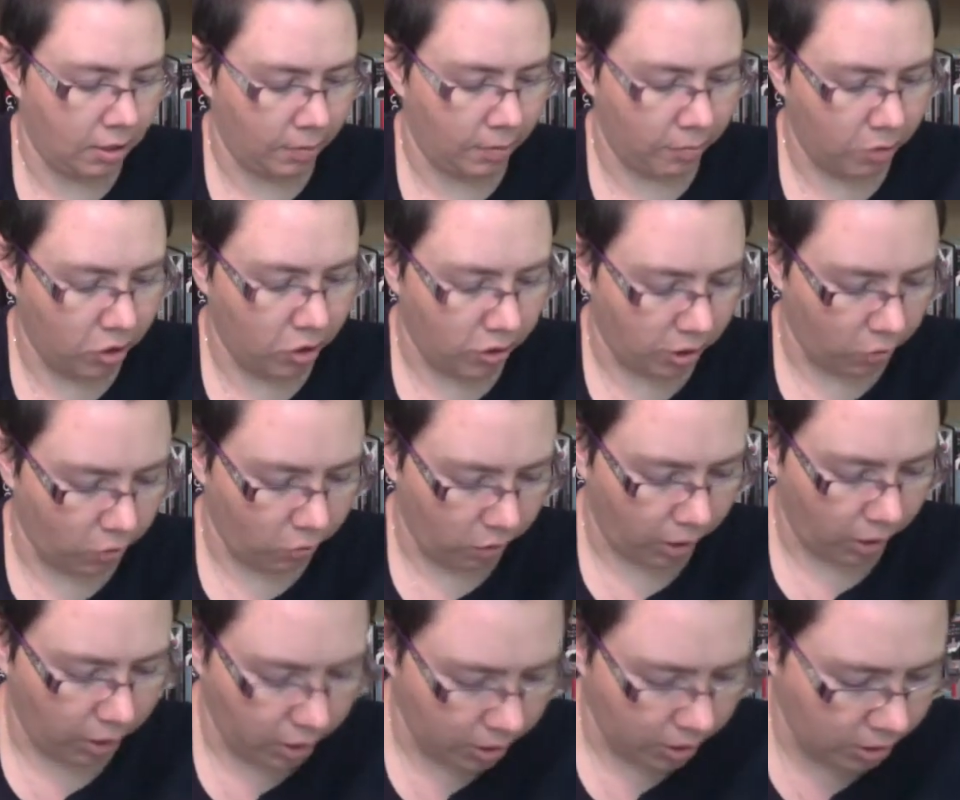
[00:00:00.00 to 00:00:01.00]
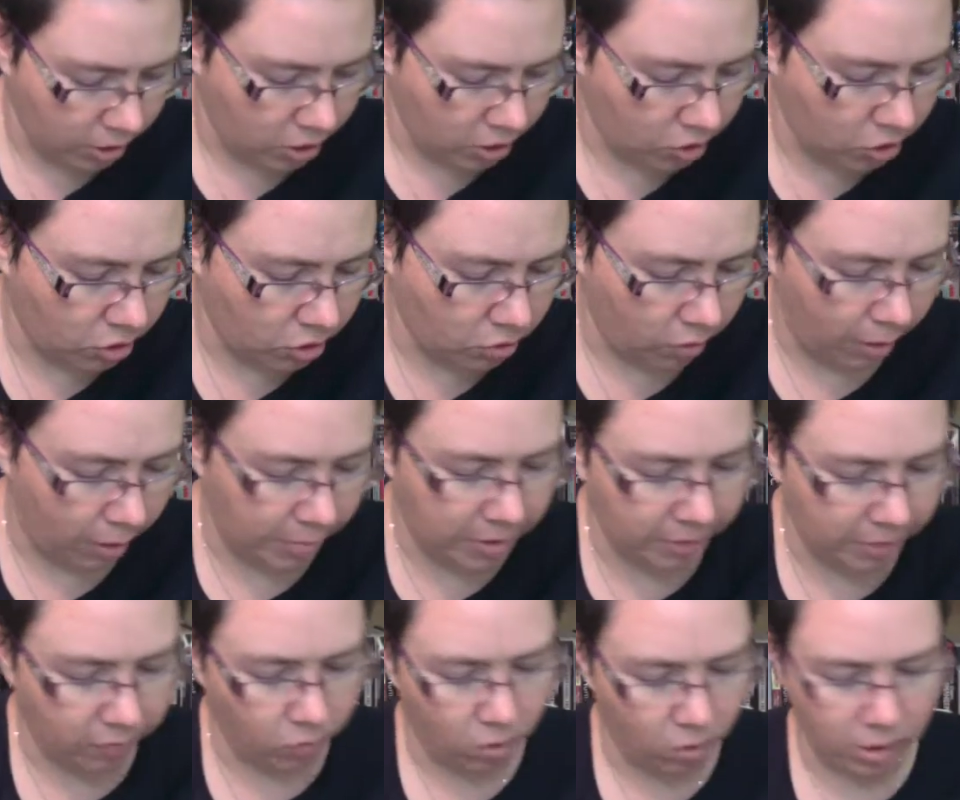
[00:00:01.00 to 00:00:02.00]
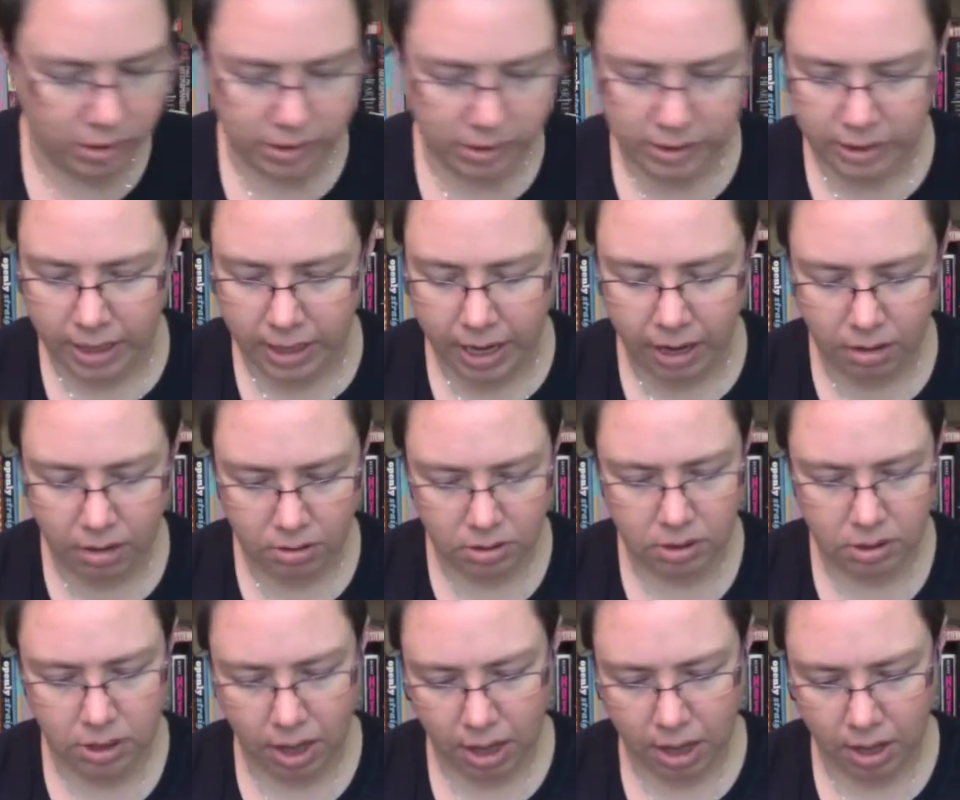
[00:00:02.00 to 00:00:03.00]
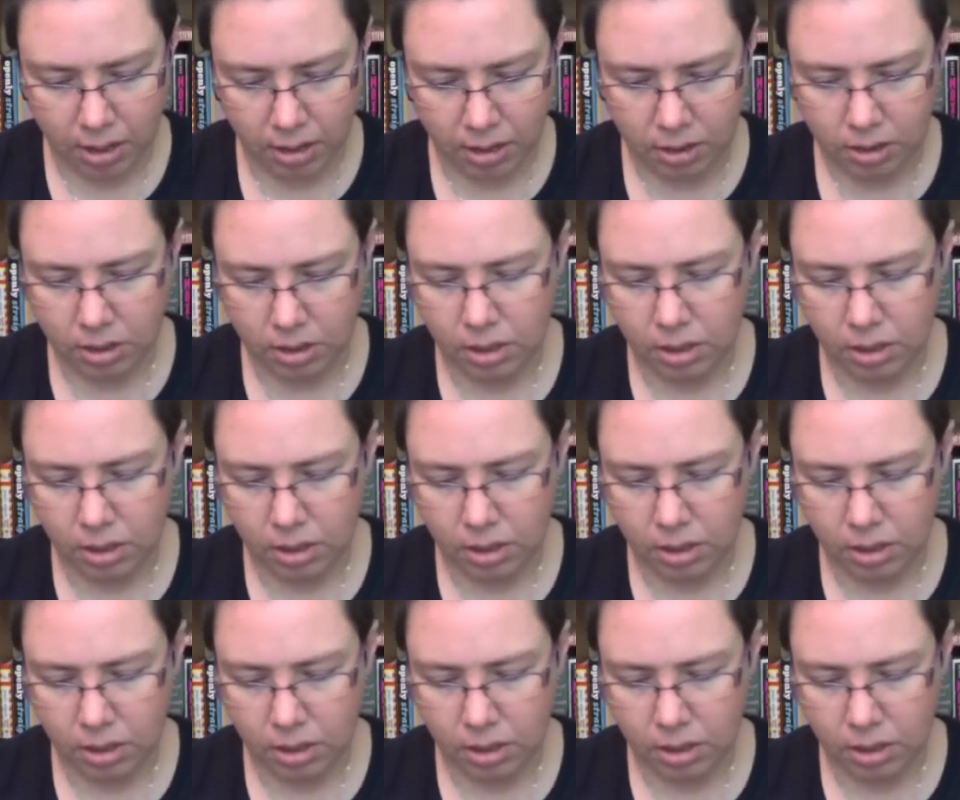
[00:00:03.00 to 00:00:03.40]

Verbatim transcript: I'm using really good descriptive words today, aren't I?